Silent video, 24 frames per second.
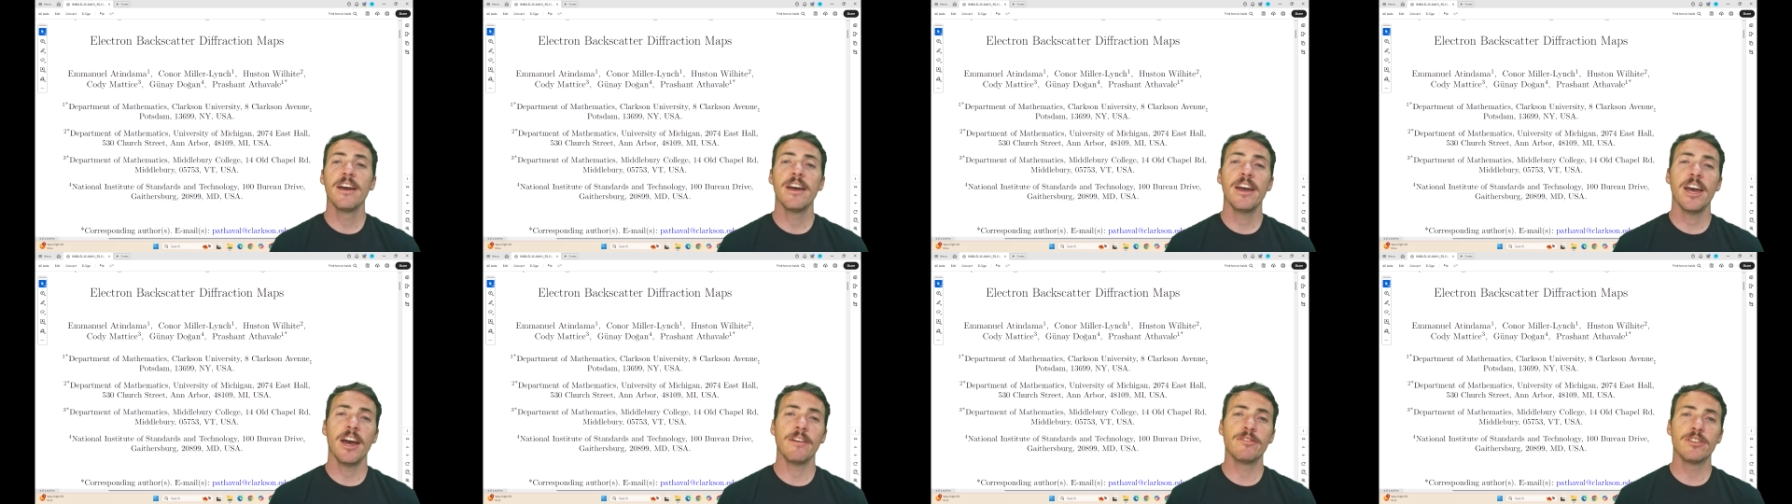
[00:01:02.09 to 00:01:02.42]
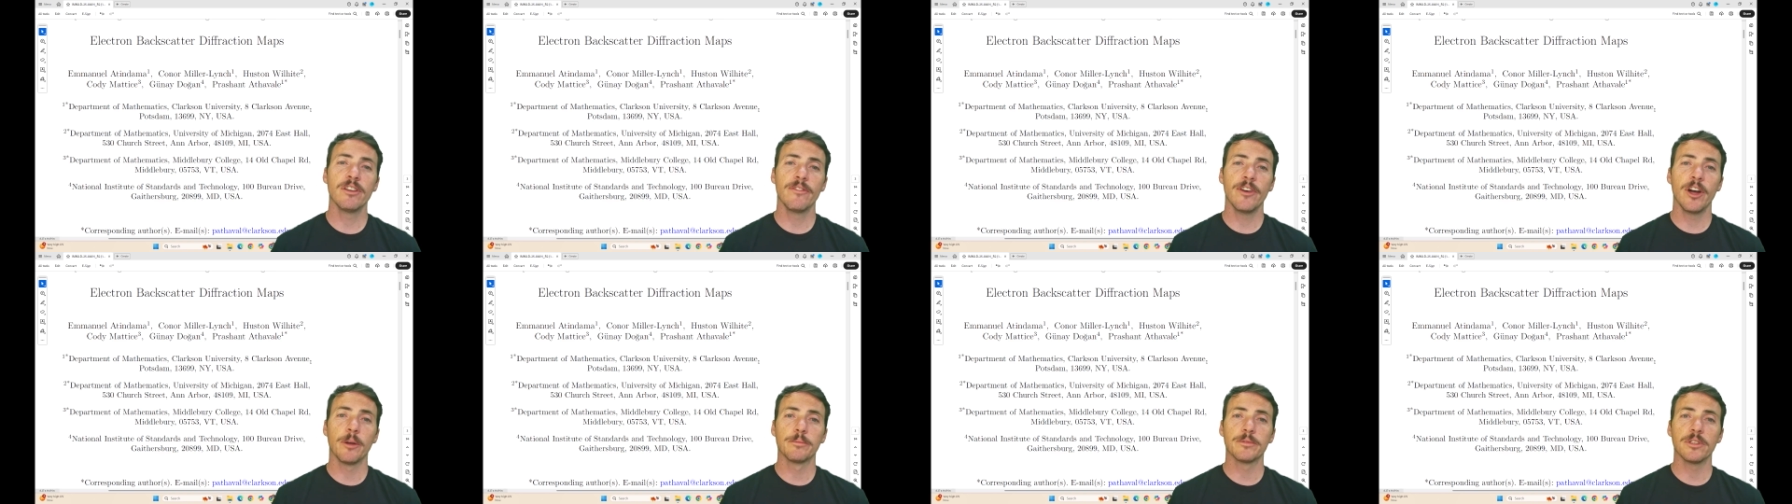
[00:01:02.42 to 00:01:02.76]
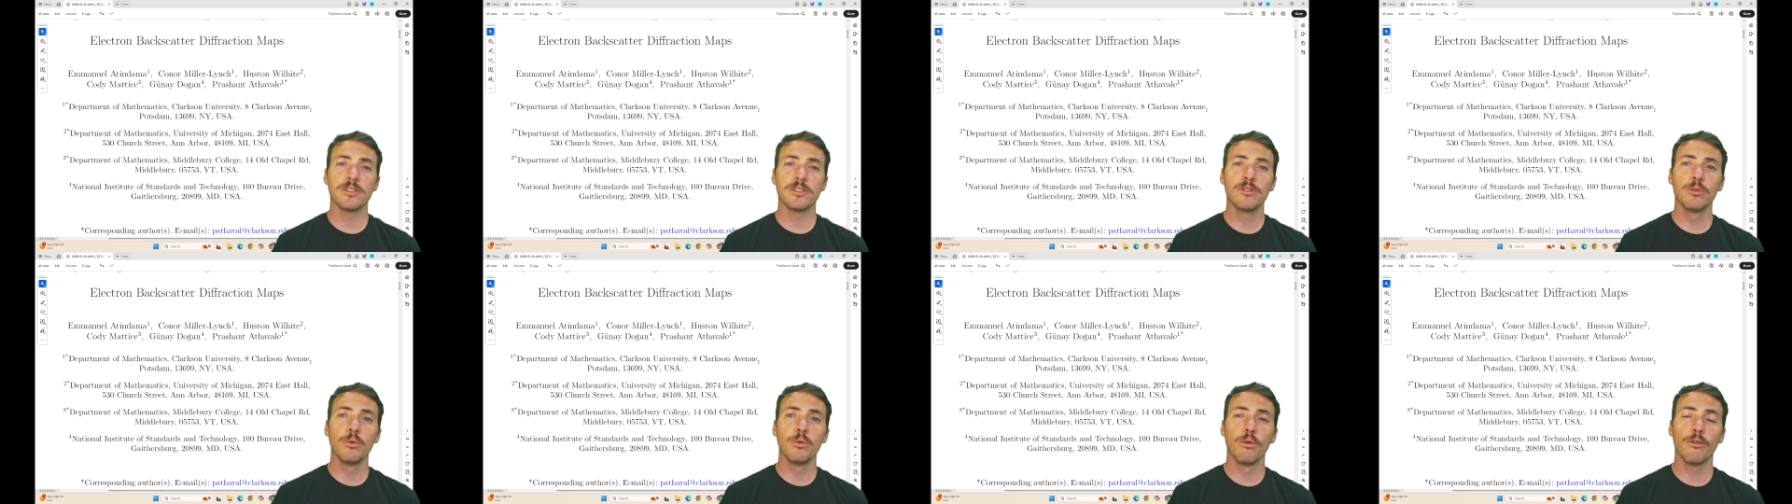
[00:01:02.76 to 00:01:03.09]
have developed a
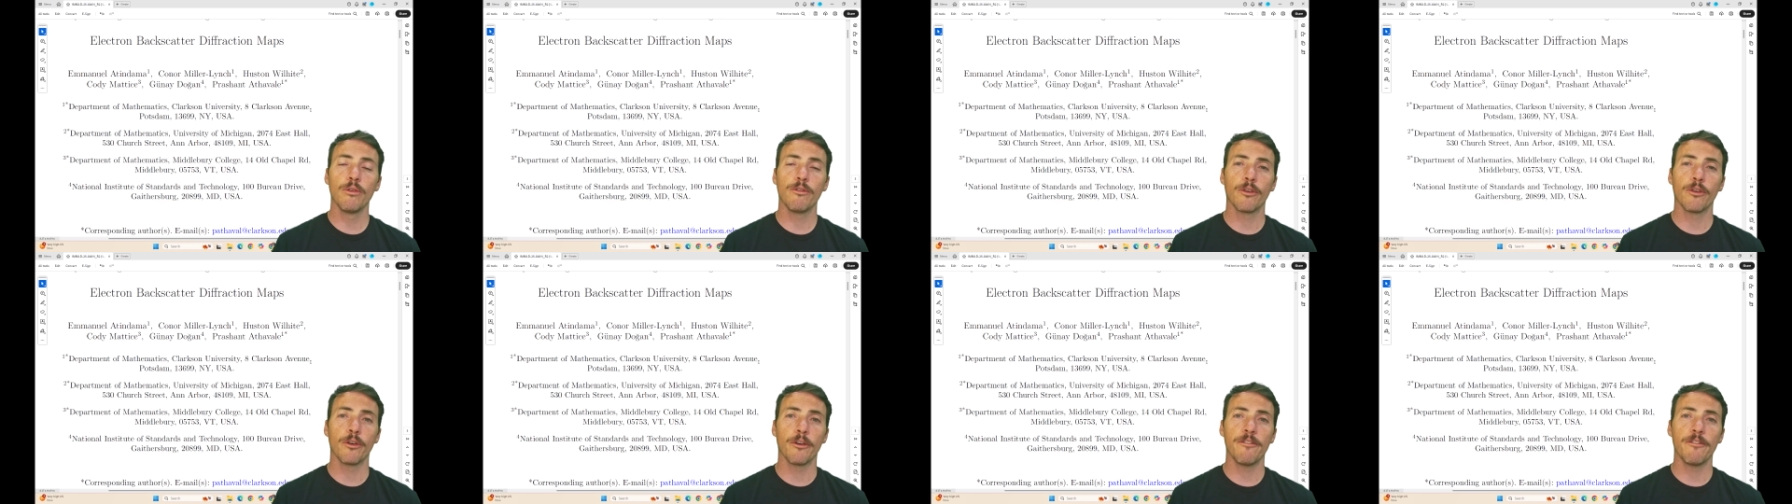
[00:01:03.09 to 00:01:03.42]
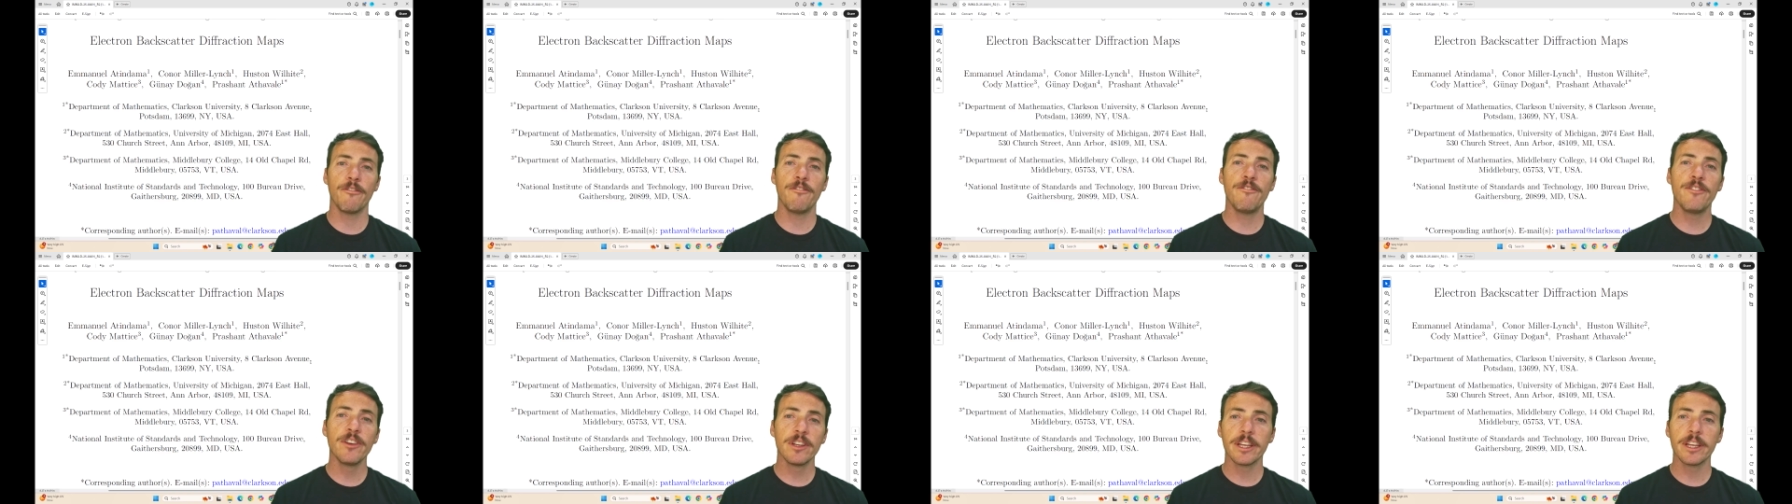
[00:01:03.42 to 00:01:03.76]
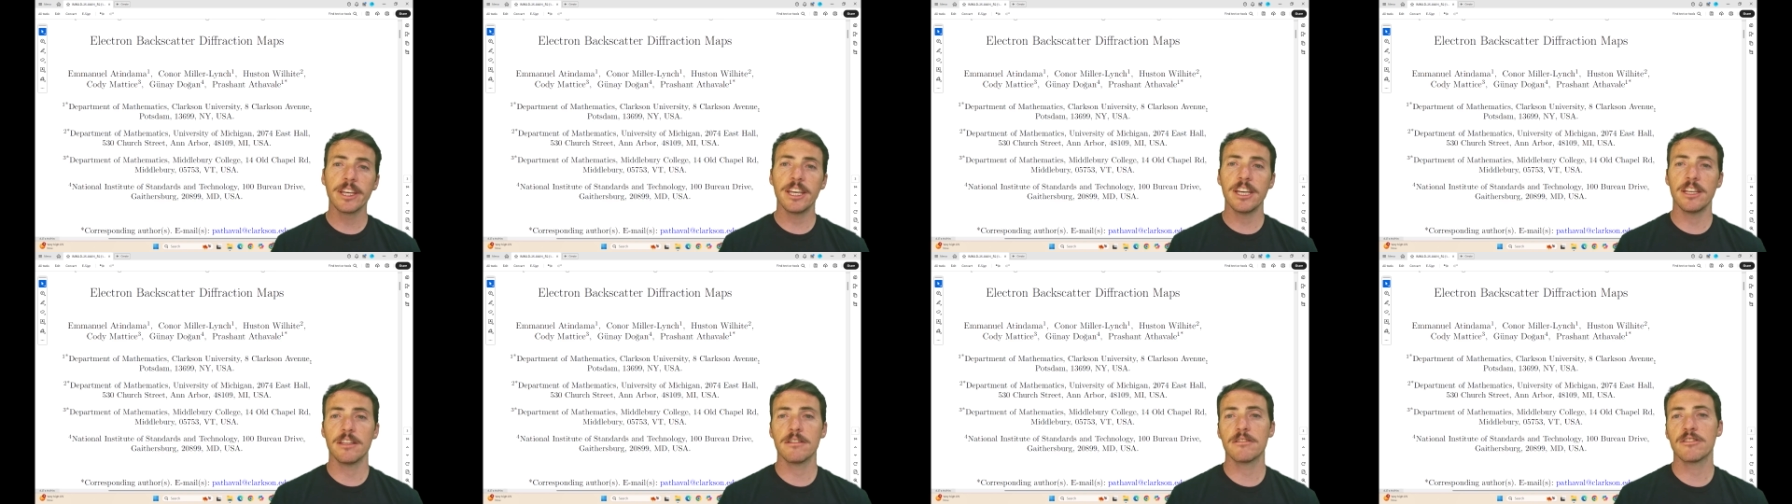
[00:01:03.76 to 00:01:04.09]
tool for
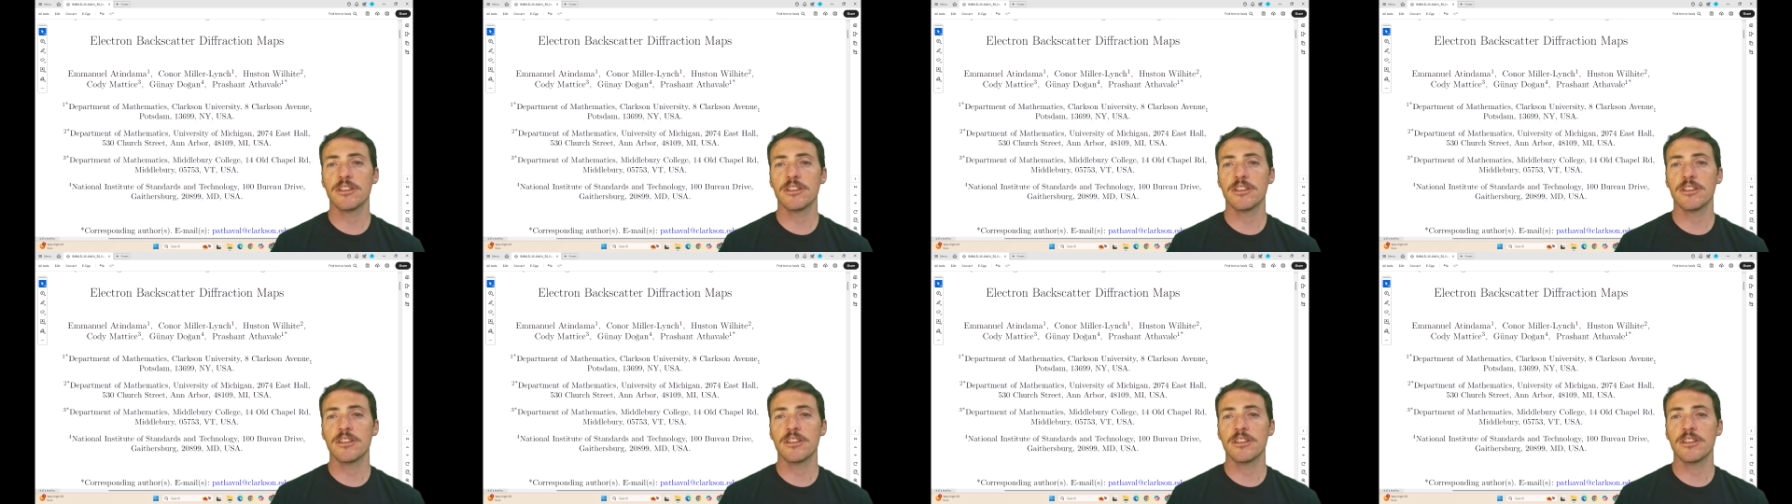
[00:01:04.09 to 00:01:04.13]
filling in